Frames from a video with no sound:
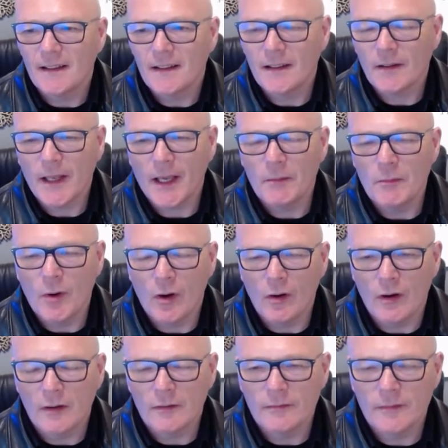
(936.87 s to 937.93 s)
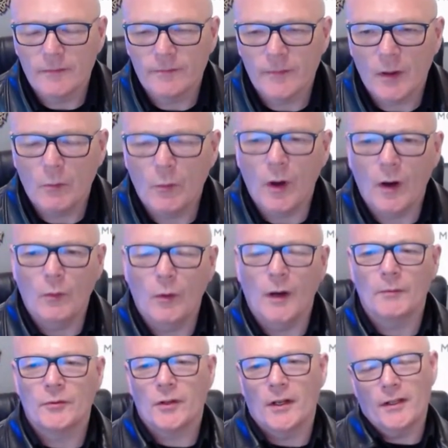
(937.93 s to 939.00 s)
I'm getting more. What
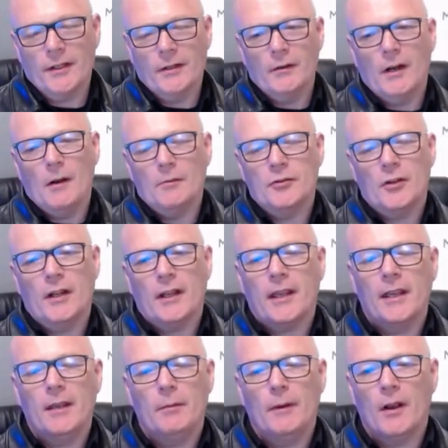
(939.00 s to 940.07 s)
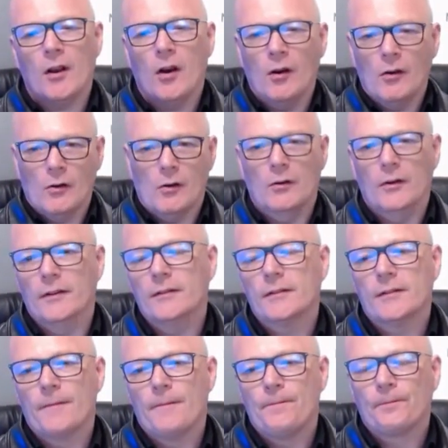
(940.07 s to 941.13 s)
I'm trying to do, I'm trying to keep it
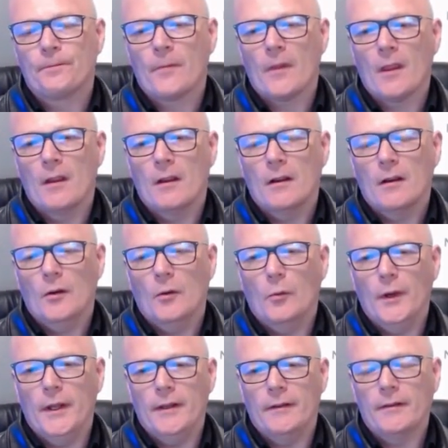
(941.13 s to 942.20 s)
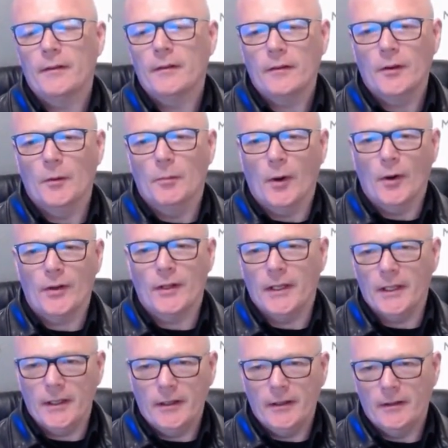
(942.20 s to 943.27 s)
congruent with the
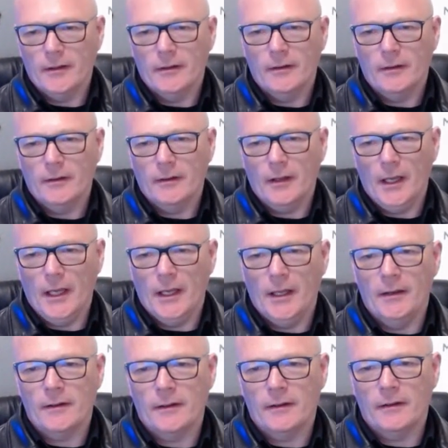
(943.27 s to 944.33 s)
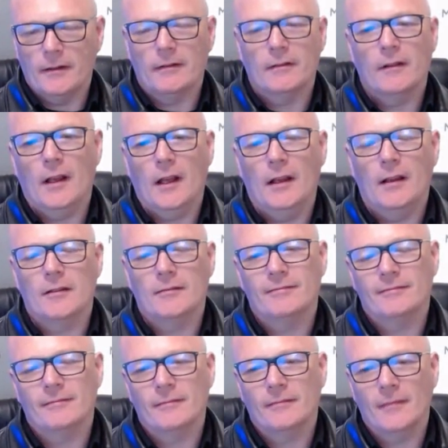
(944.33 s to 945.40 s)
body, and
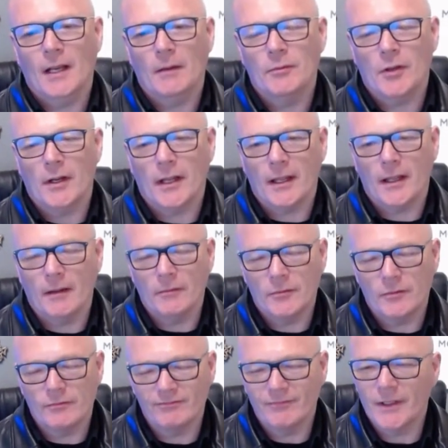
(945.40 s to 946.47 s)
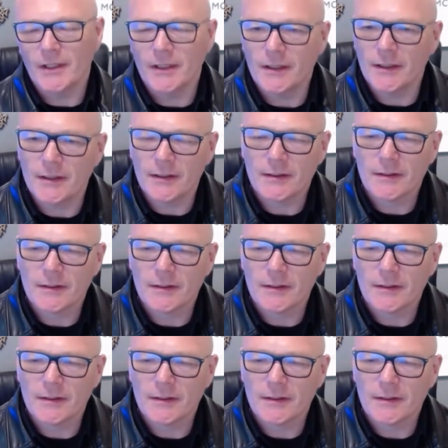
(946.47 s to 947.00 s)
I'm trying to. Yeah.